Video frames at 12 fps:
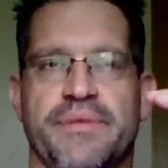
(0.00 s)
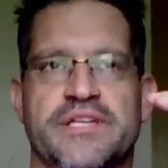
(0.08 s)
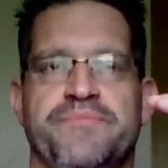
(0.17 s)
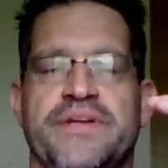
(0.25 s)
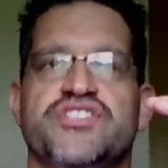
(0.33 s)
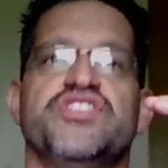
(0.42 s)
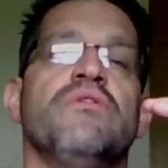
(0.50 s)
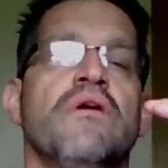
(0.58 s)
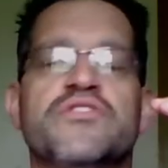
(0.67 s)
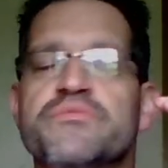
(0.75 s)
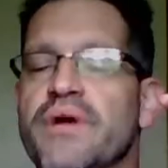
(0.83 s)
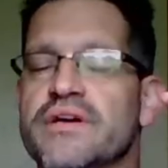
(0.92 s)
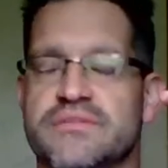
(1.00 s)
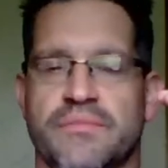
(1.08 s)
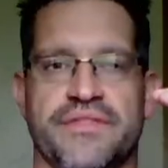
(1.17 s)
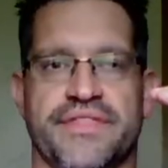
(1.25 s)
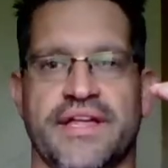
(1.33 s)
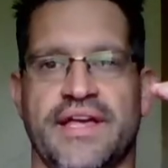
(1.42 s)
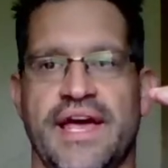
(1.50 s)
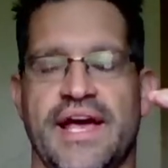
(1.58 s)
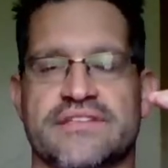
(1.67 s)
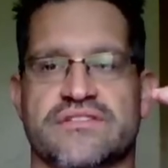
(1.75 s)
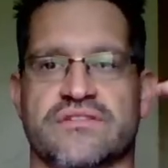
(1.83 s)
I spend $200 a month on gas.